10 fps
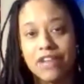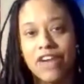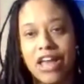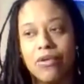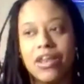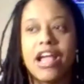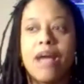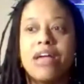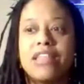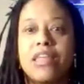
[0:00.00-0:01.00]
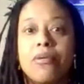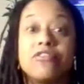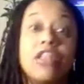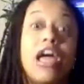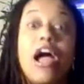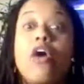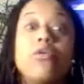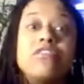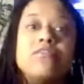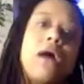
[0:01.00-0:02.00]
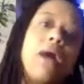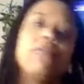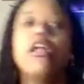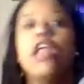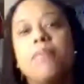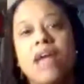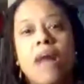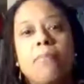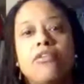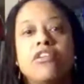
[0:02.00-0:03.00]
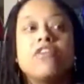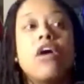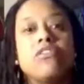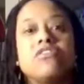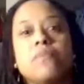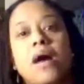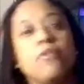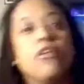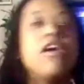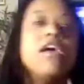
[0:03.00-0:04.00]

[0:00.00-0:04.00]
follower. Like, I'm not that person like, oh, this is popular, let me hop on this. Oh, this is popular.